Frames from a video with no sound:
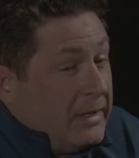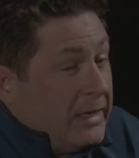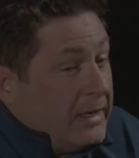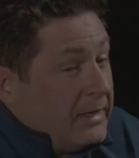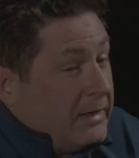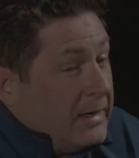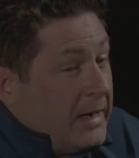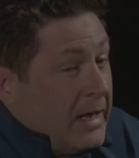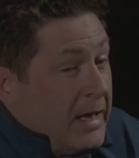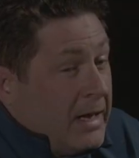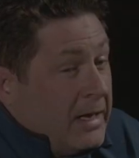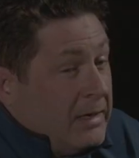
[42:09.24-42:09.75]
took me
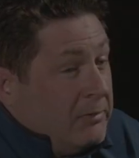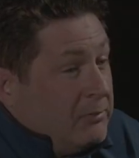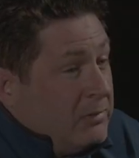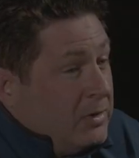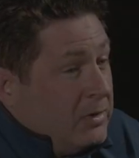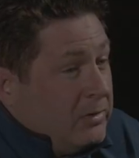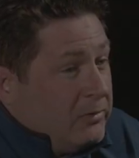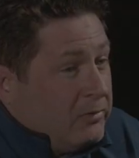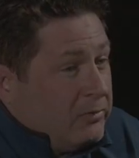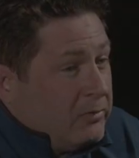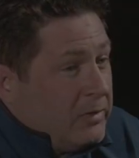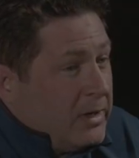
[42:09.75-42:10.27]
like nine
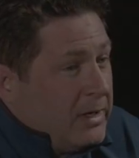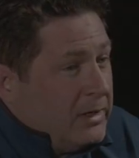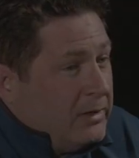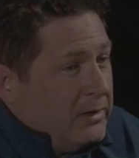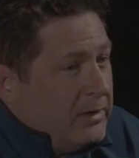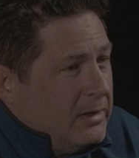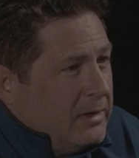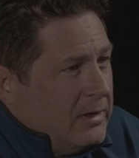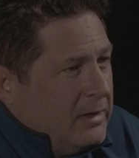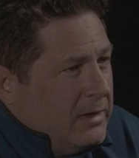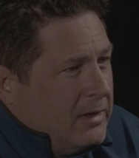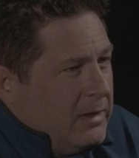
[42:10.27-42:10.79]
months,
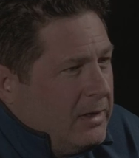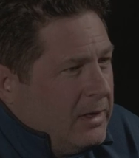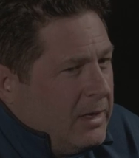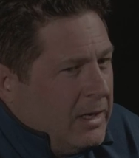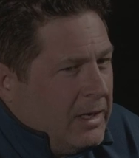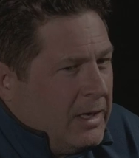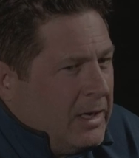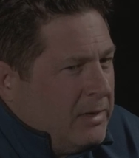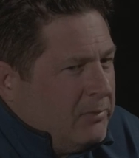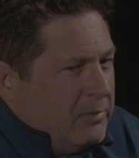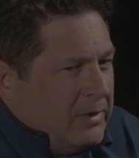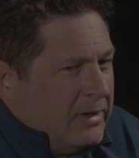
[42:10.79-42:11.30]
right?
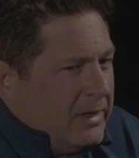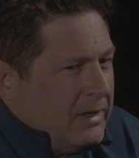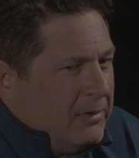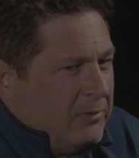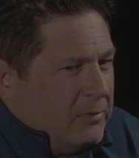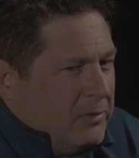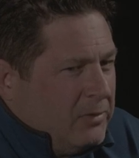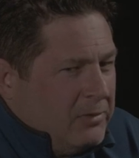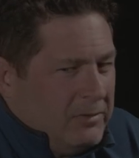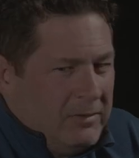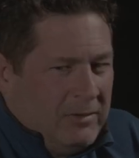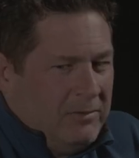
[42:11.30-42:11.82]
And I'd be
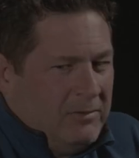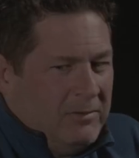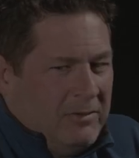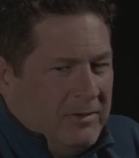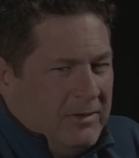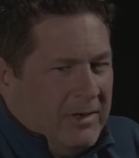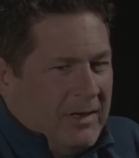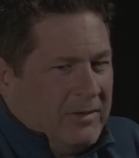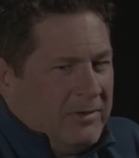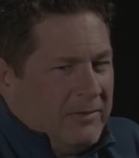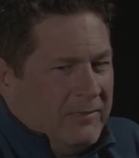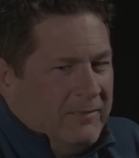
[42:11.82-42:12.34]
like, well, you know,
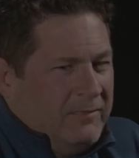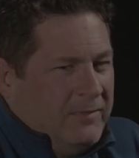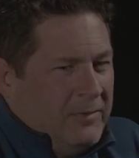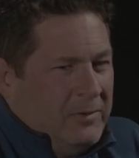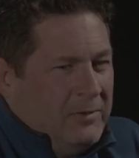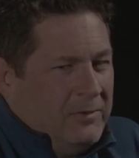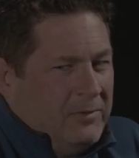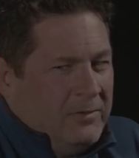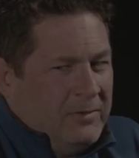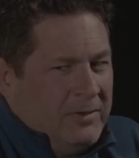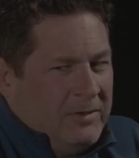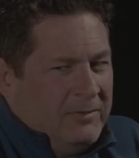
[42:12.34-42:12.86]
you got the
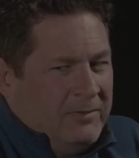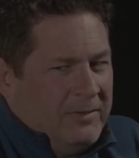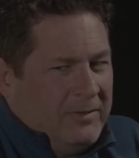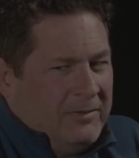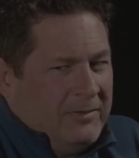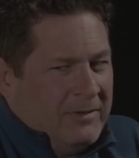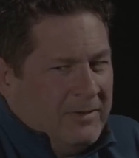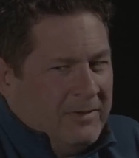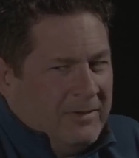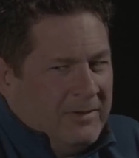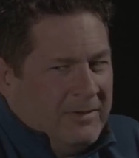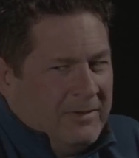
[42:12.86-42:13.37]
phone. If
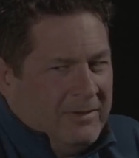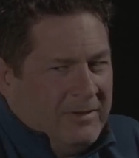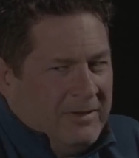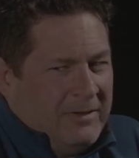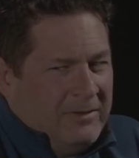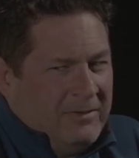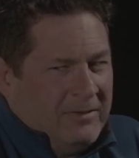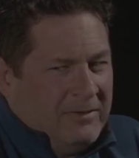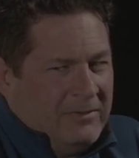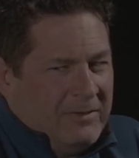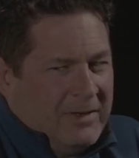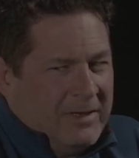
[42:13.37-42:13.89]
it's
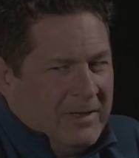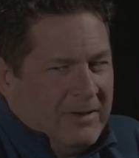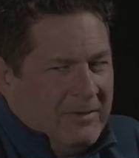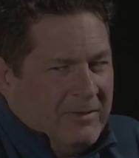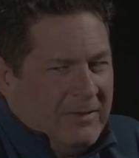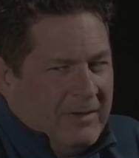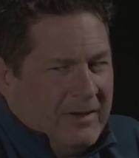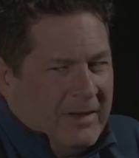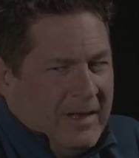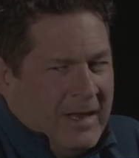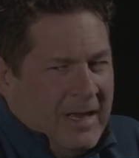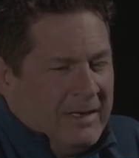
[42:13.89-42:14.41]
on, you don't
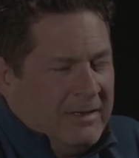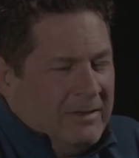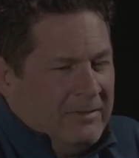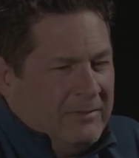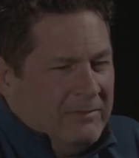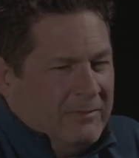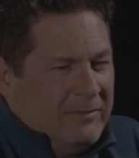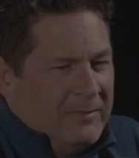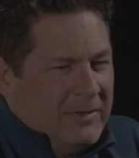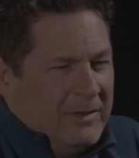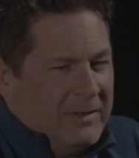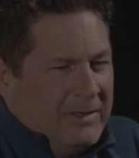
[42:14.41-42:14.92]
care. I
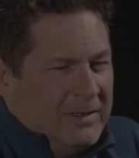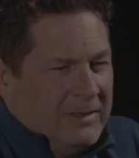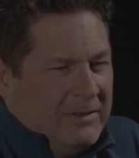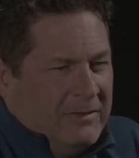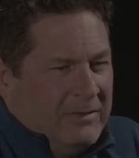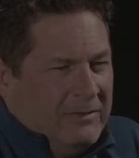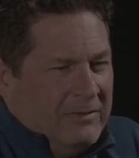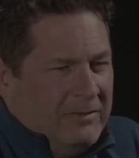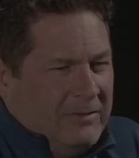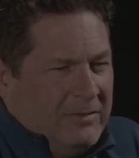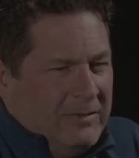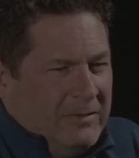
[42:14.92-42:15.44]
can
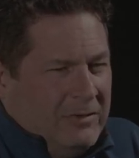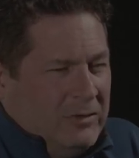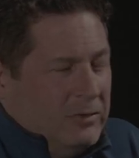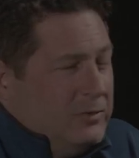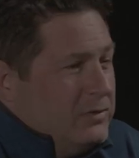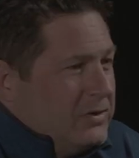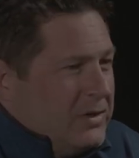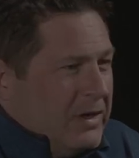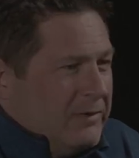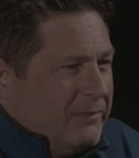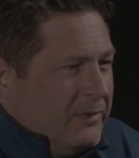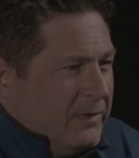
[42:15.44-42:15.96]
fucking
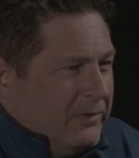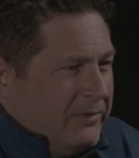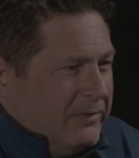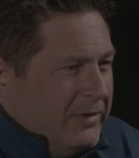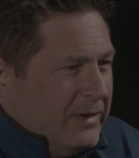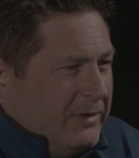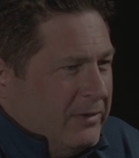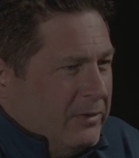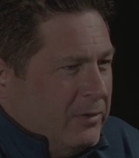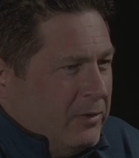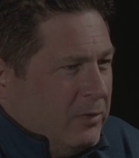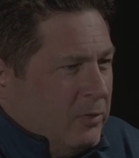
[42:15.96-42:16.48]
do stuff on
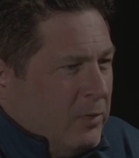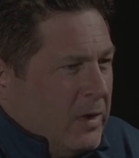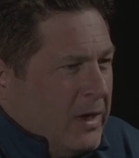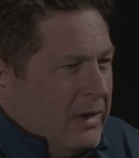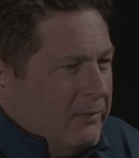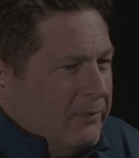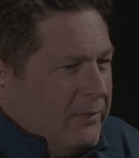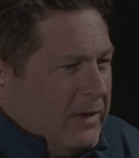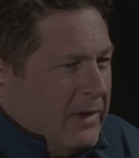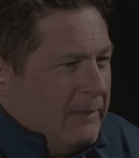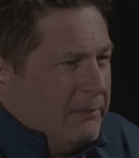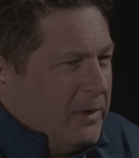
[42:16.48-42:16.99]
cellular
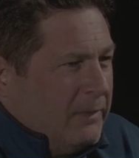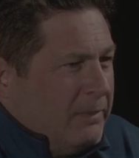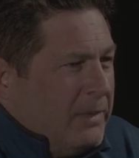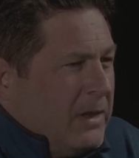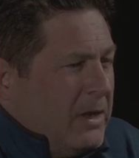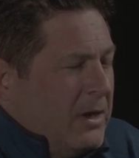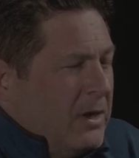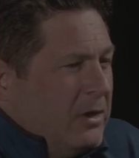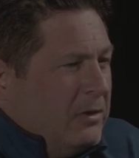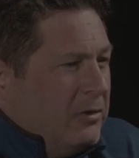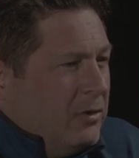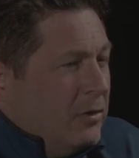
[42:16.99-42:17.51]
Wi-Fi, but
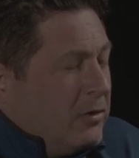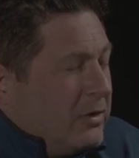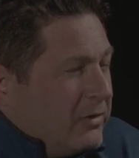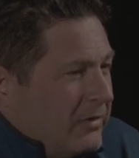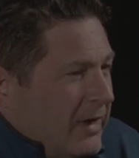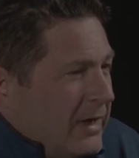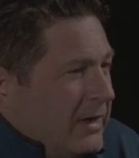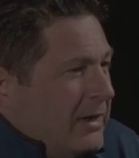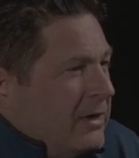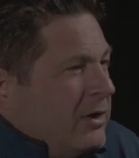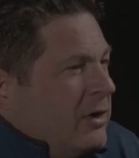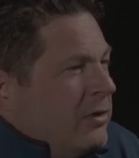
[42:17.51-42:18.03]
you know,
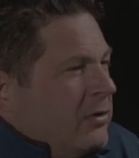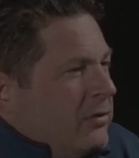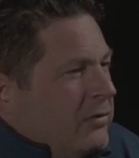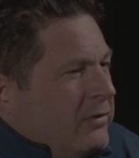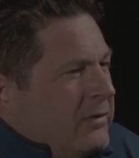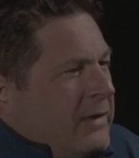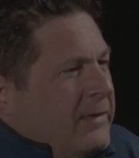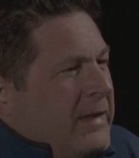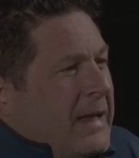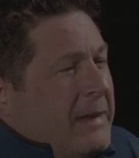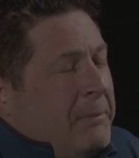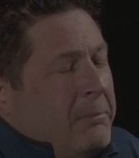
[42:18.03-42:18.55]
because I didn't
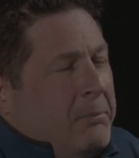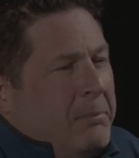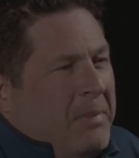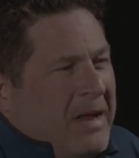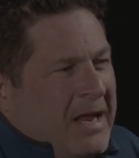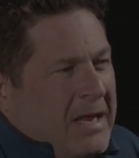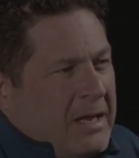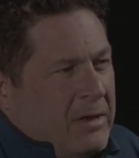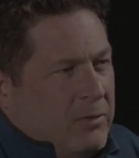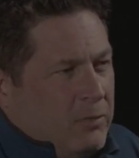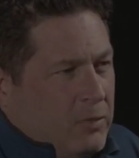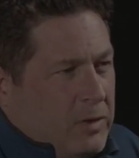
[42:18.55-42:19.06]
understand that
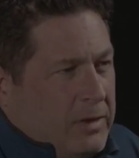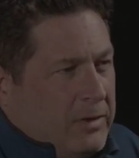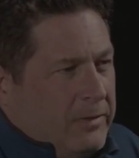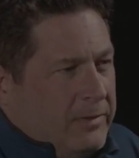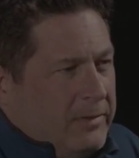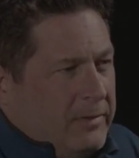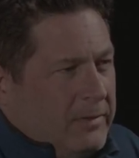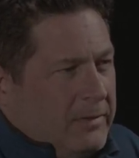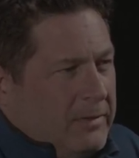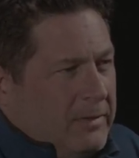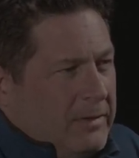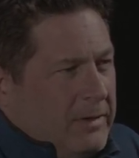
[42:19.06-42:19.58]

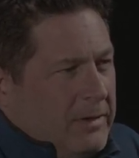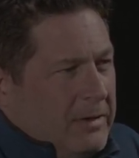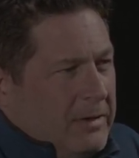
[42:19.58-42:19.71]
bandwidth.